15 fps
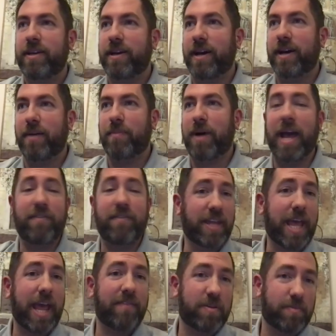I even
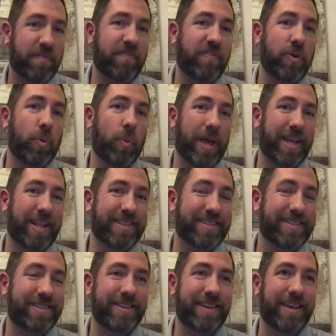gave them a few
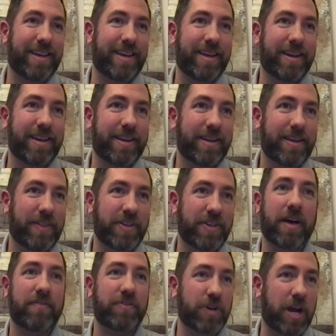wins in the
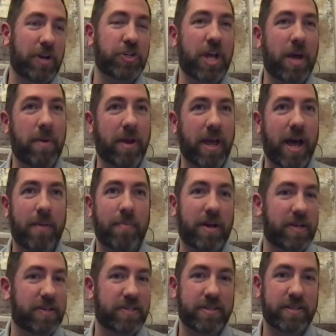tough stretch coming up
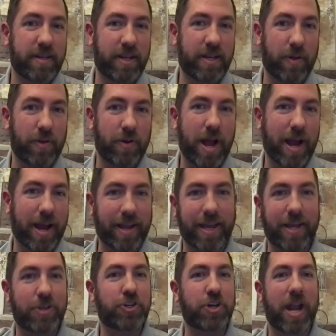because, they're not going to
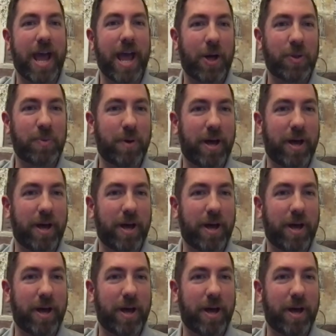get shut out.